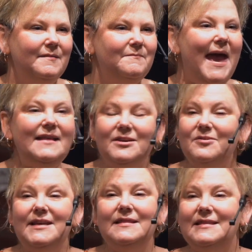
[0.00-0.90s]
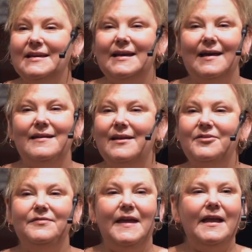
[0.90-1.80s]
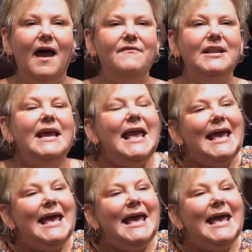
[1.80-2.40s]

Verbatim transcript: Matthew didn't think another thing of it.